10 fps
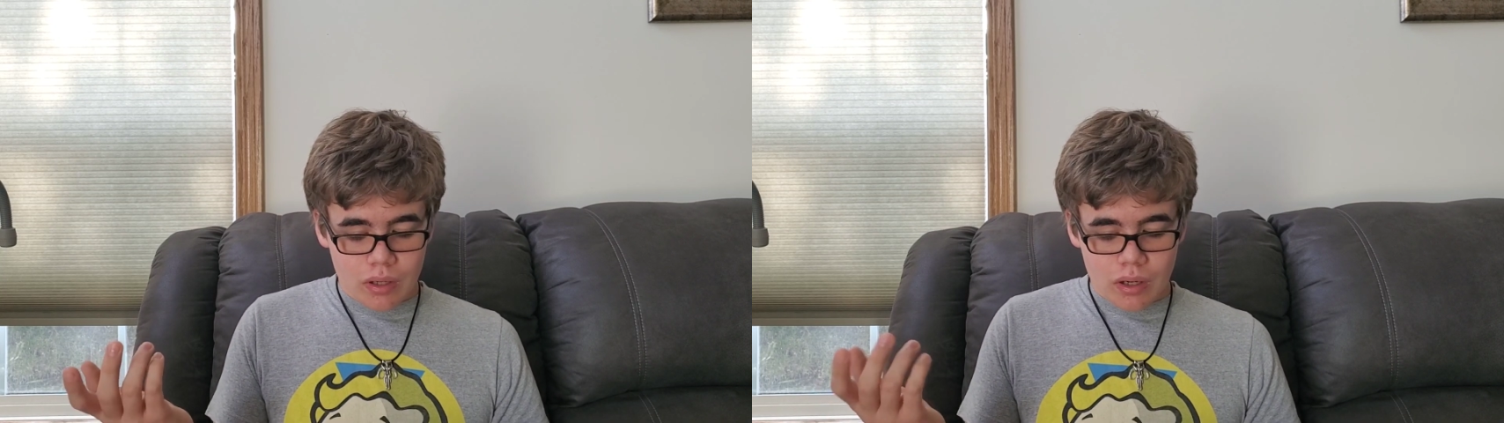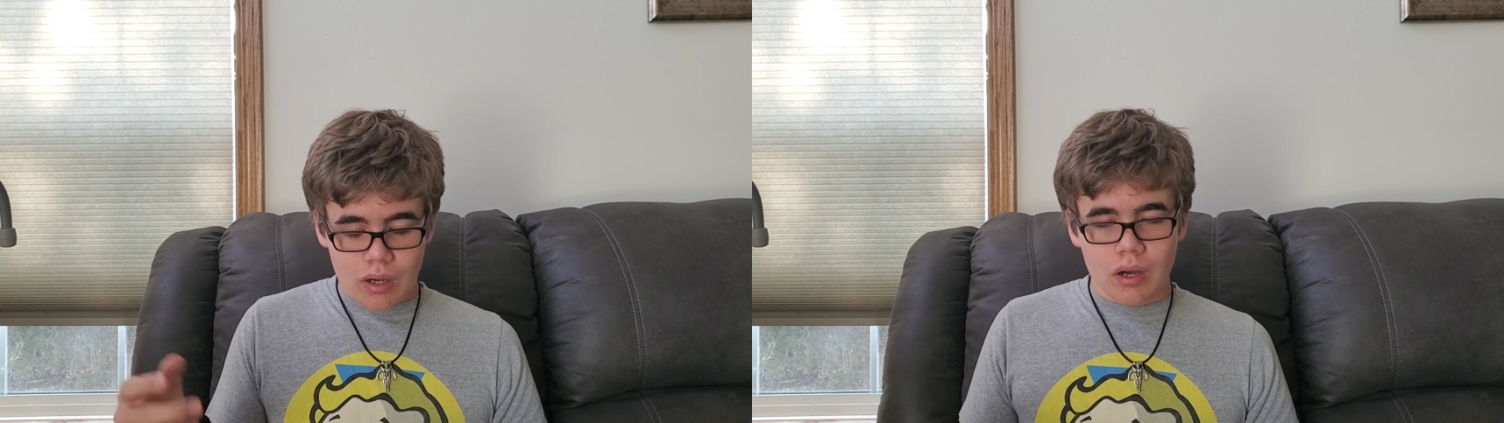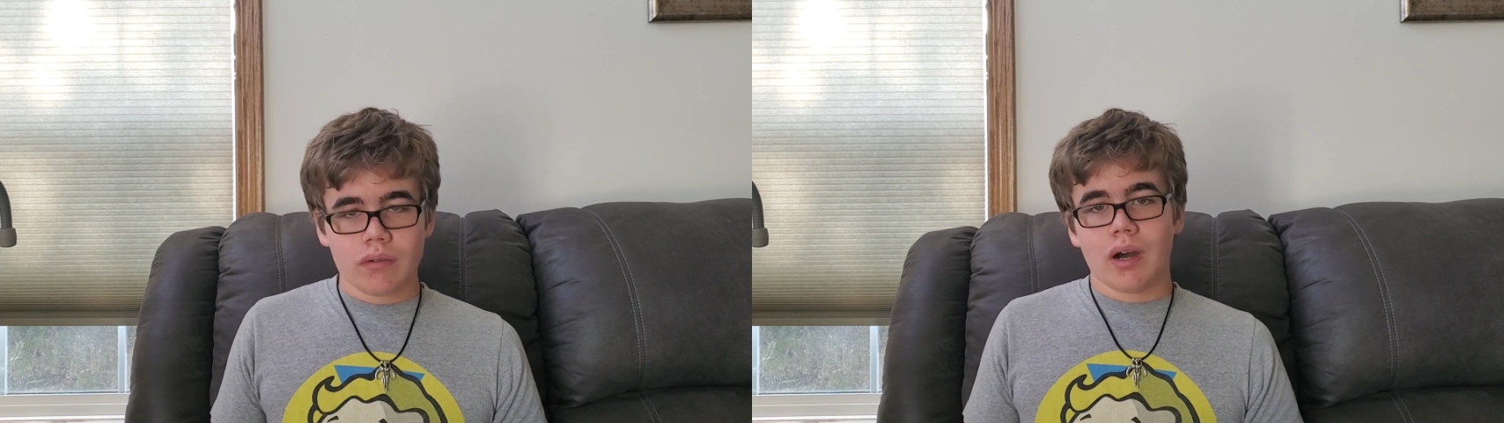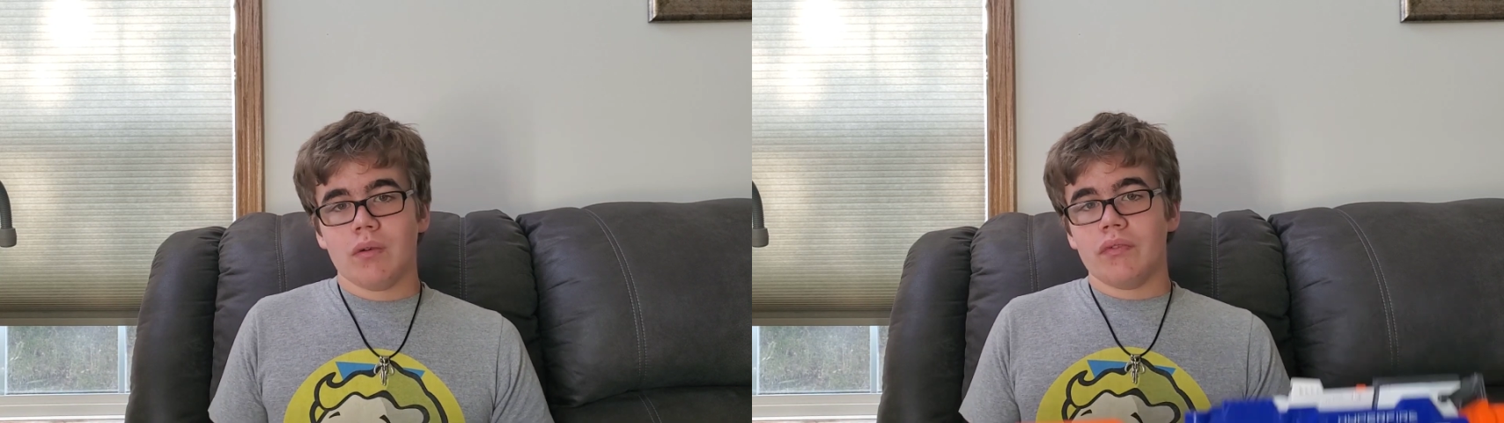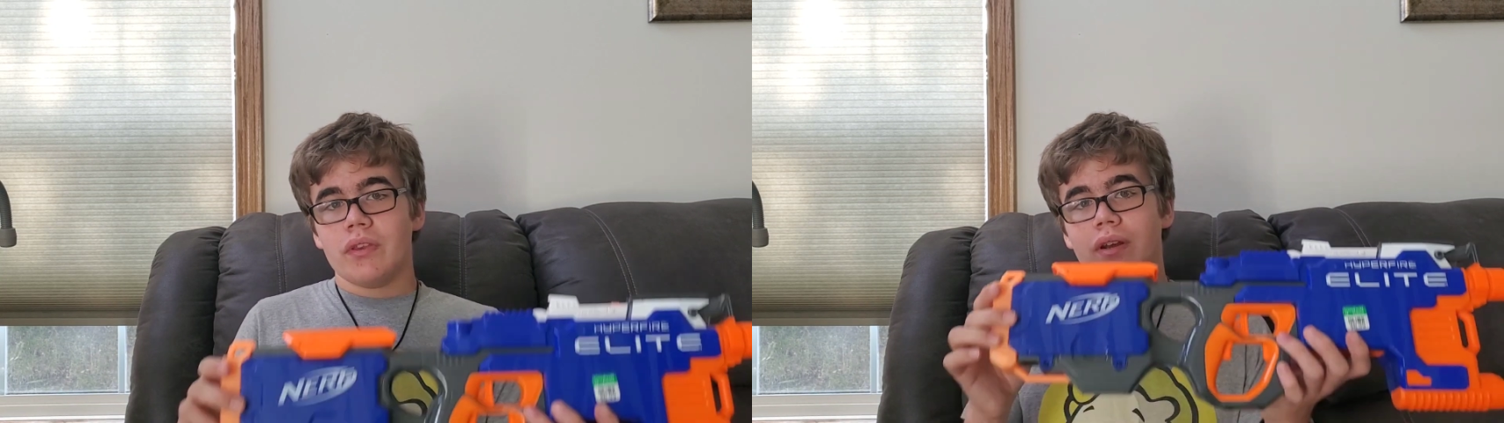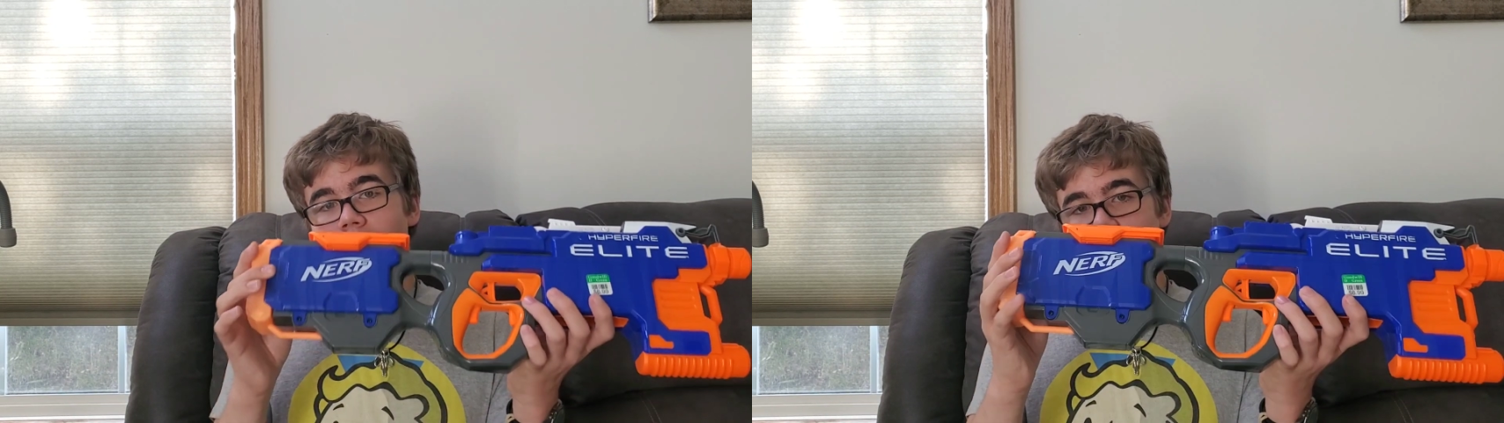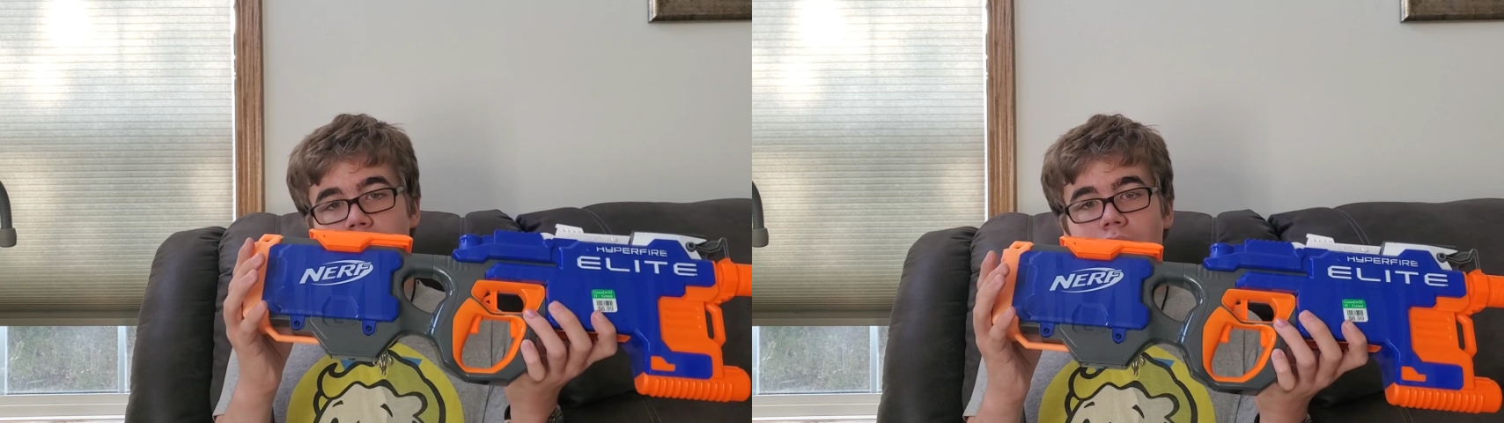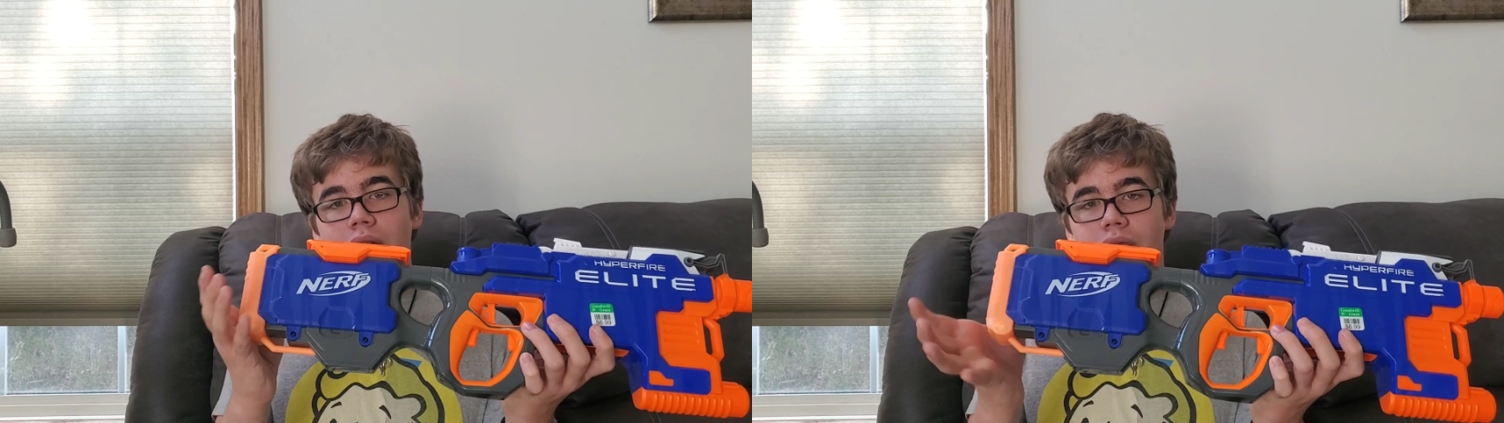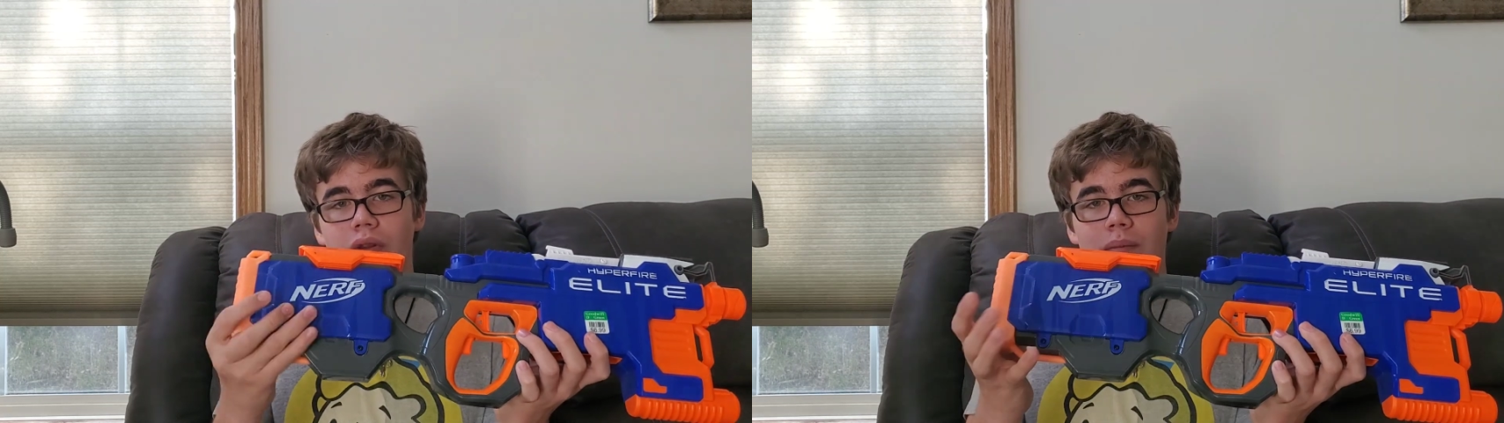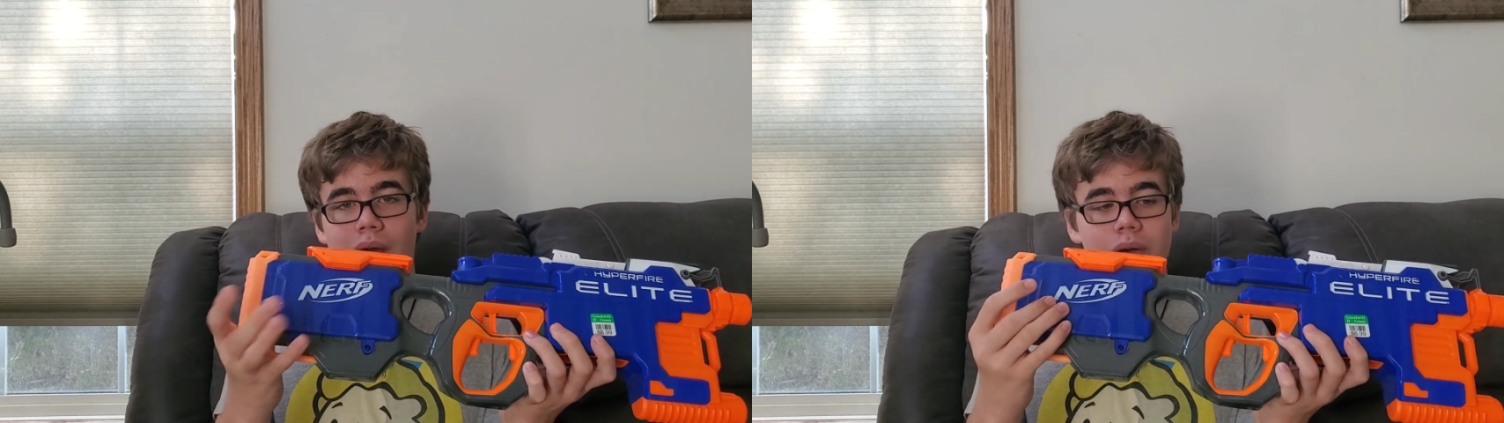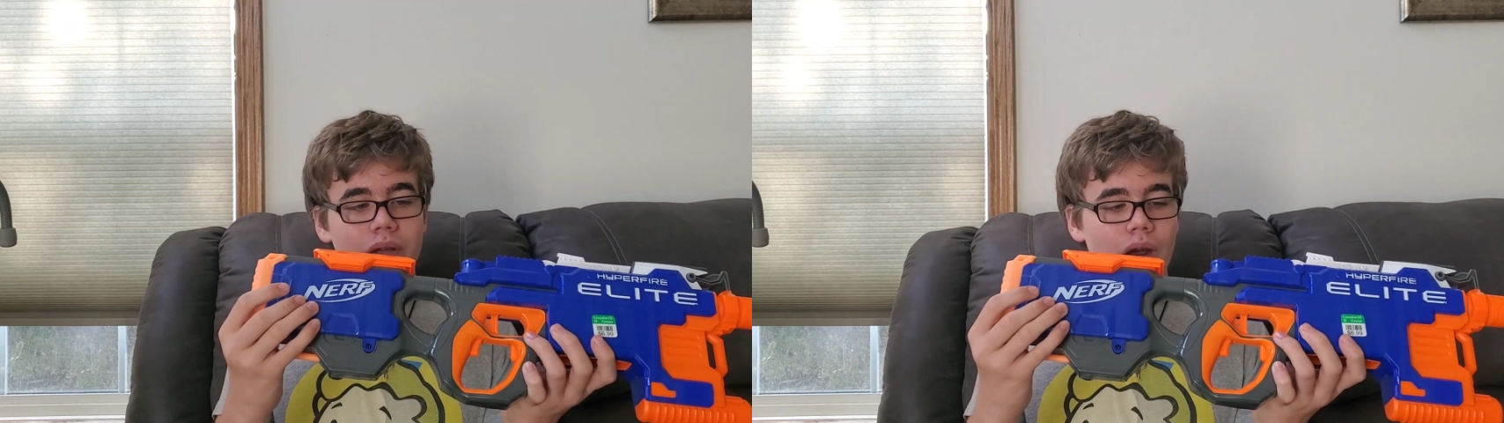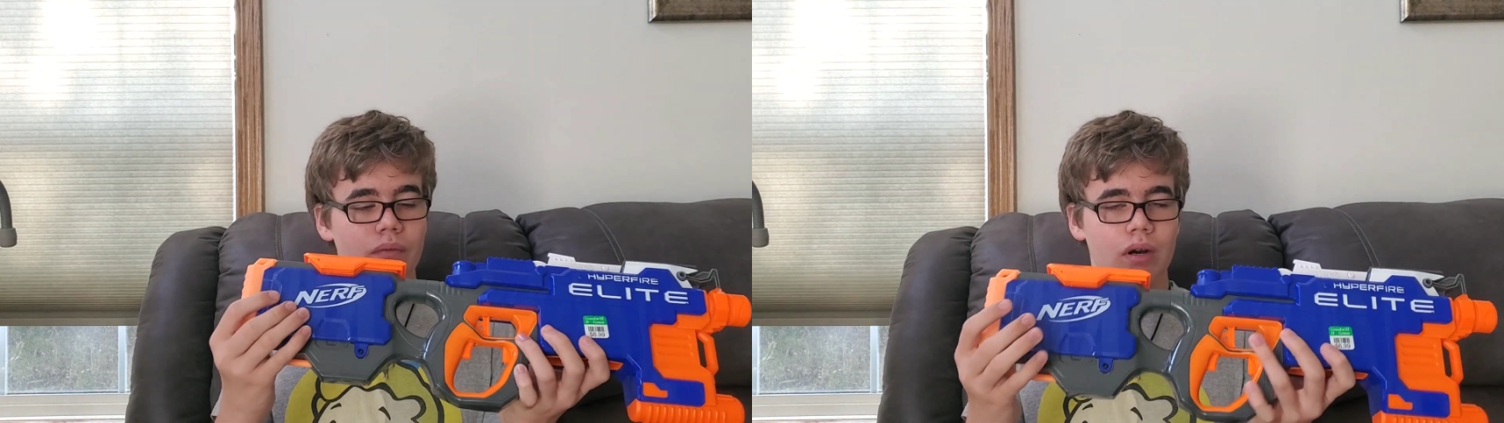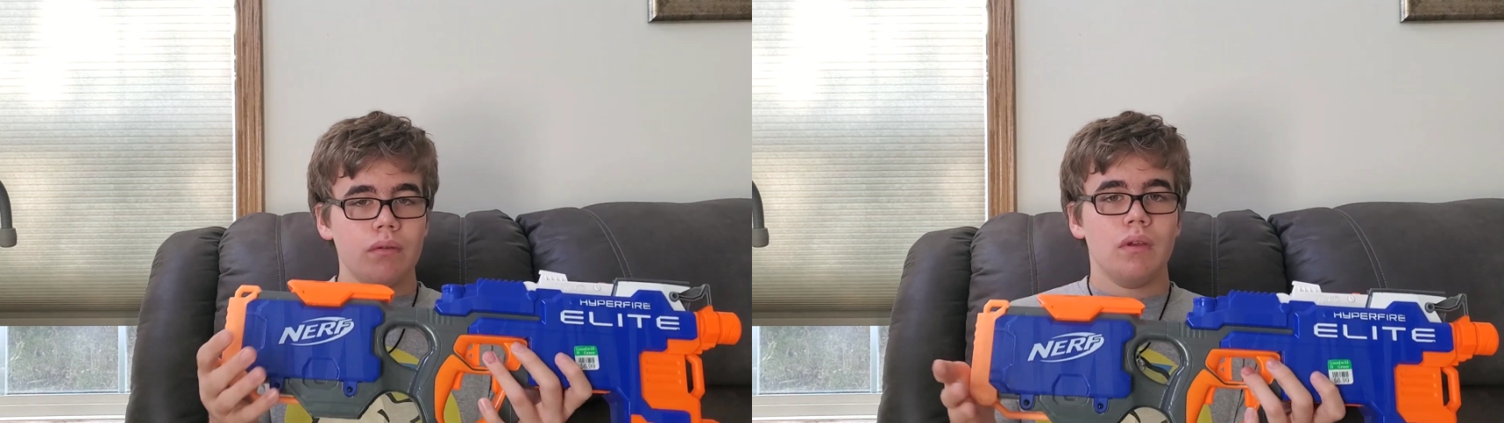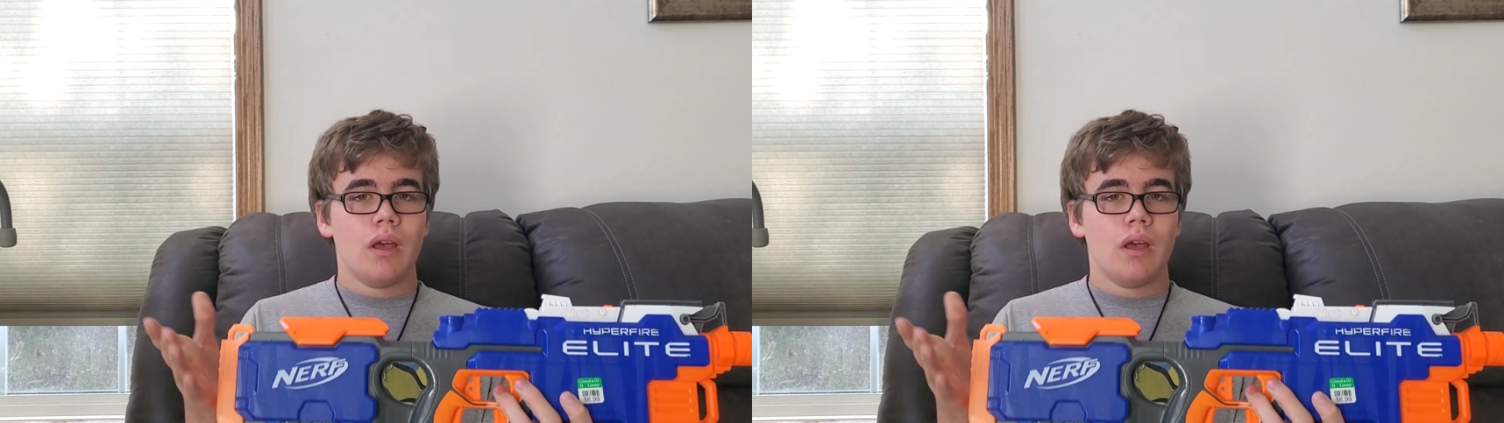along with the $9 for the battery cover,